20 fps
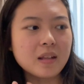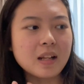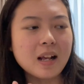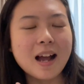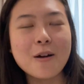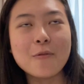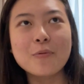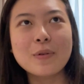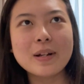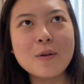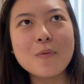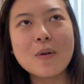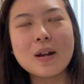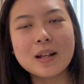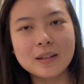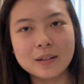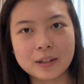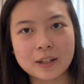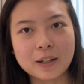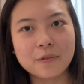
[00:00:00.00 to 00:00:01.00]
I really want
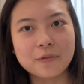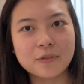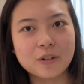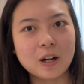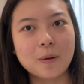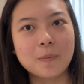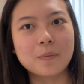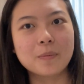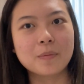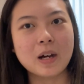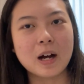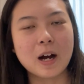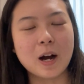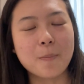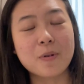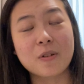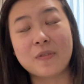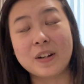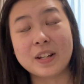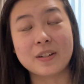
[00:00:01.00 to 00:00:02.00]
to learn from
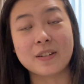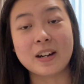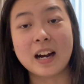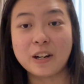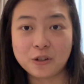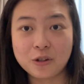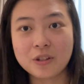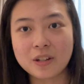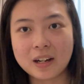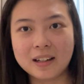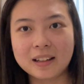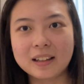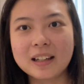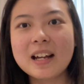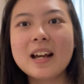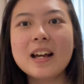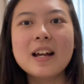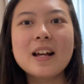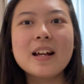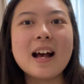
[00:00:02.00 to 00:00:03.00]
Professor Hajun Chang.
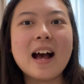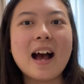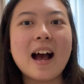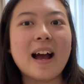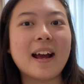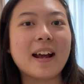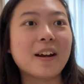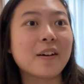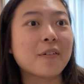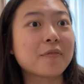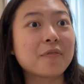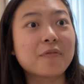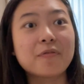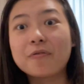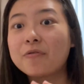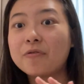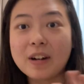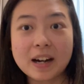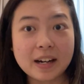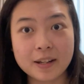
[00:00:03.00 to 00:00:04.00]
I
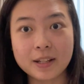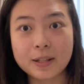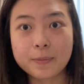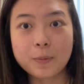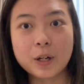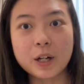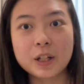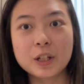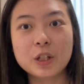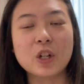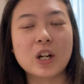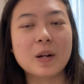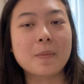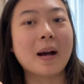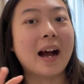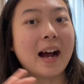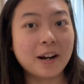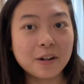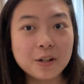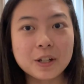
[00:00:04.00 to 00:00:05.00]
read his book during
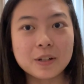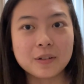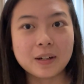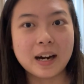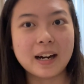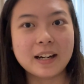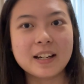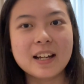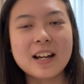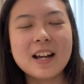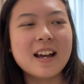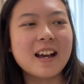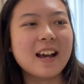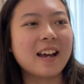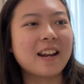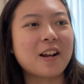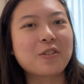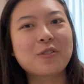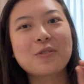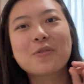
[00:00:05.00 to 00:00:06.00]
my undergrad
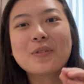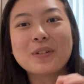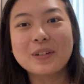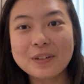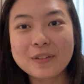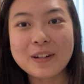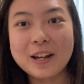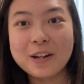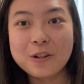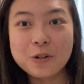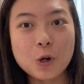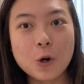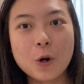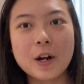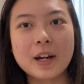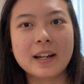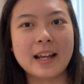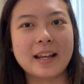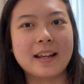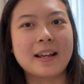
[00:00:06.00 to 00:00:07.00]
and I actually really, really
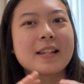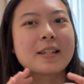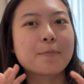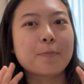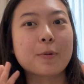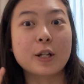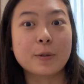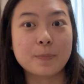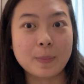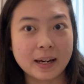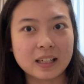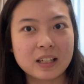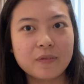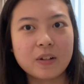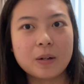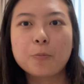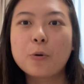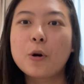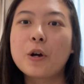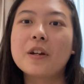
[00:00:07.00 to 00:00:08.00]
enjoyed like his perspective
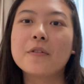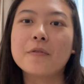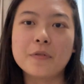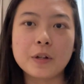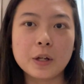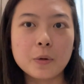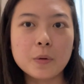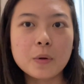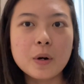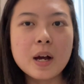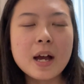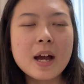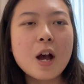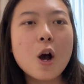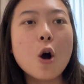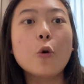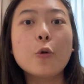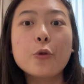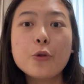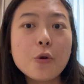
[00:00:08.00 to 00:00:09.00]
and point of view.
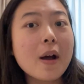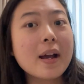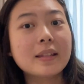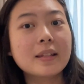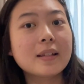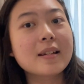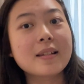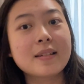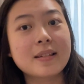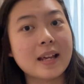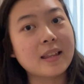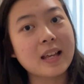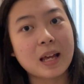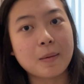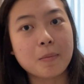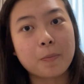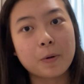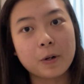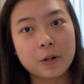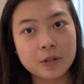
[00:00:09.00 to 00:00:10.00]
Although I didn't say that in
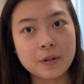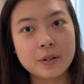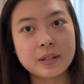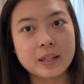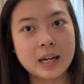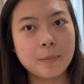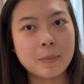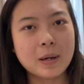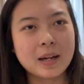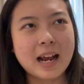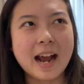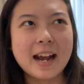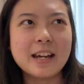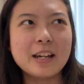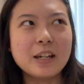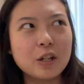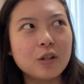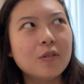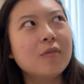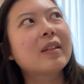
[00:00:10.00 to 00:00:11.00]
my personal statement, I
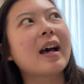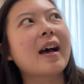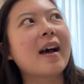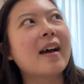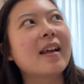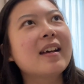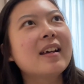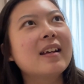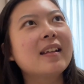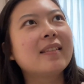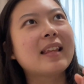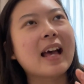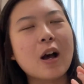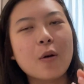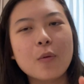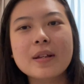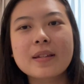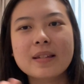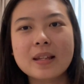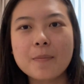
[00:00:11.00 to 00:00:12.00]
knew that that
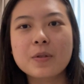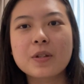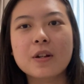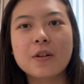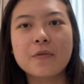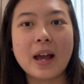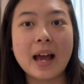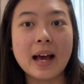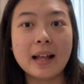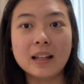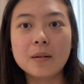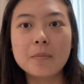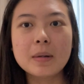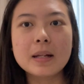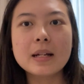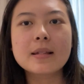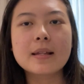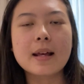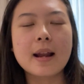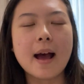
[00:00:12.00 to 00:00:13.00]
was some sort of
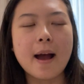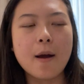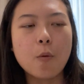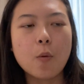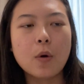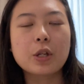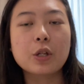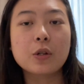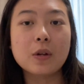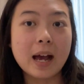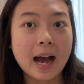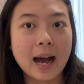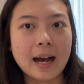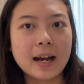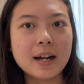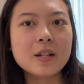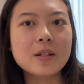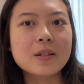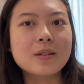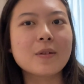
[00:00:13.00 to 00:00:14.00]
elements that I want to
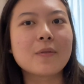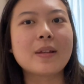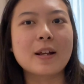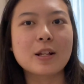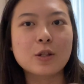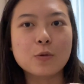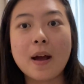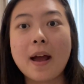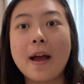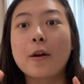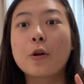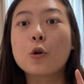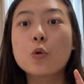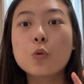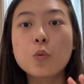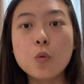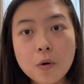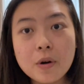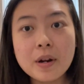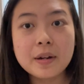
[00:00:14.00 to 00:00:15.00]
add. So that's why I
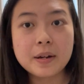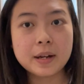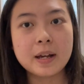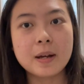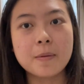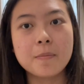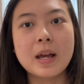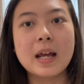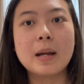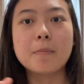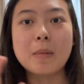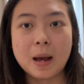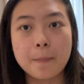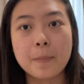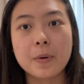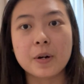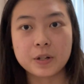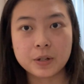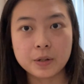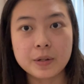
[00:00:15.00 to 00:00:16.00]
quoted him in my
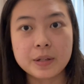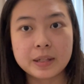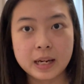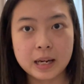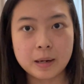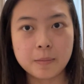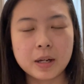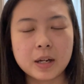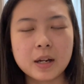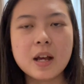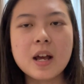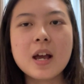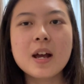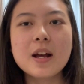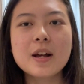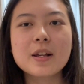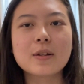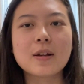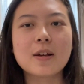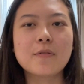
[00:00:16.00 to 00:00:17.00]
personal statement.
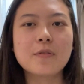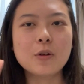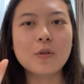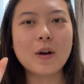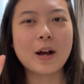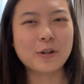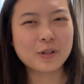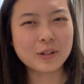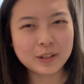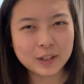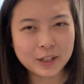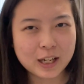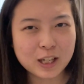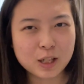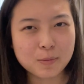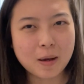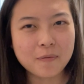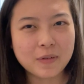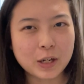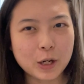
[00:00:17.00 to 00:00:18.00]
So if you actually look
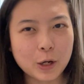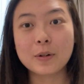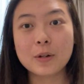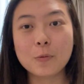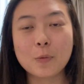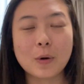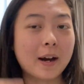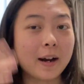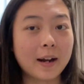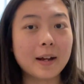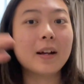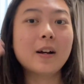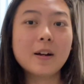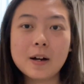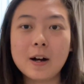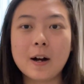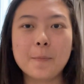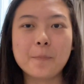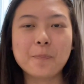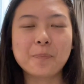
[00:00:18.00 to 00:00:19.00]
into my video where I
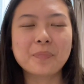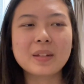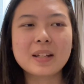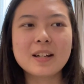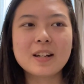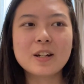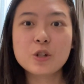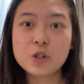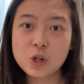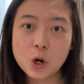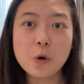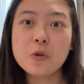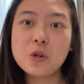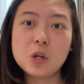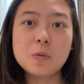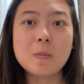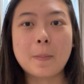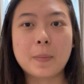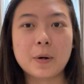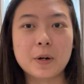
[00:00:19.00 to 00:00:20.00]
show
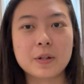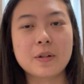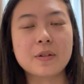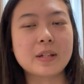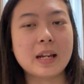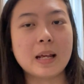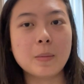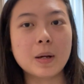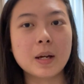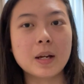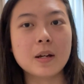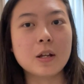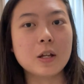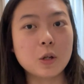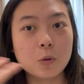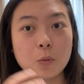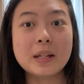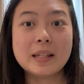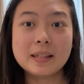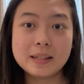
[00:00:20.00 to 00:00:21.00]
you my personal statement,
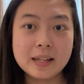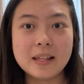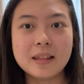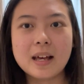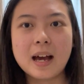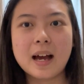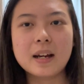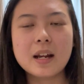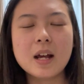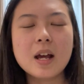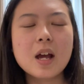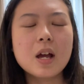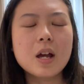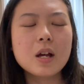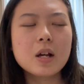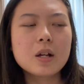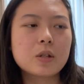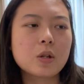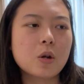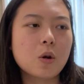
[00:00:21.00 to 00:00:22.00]
you would see that.
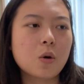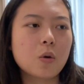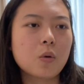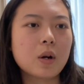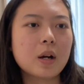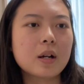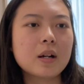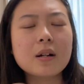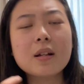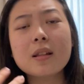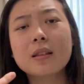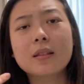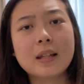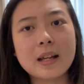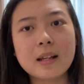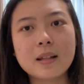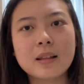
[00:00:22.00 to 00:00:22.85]
So another thing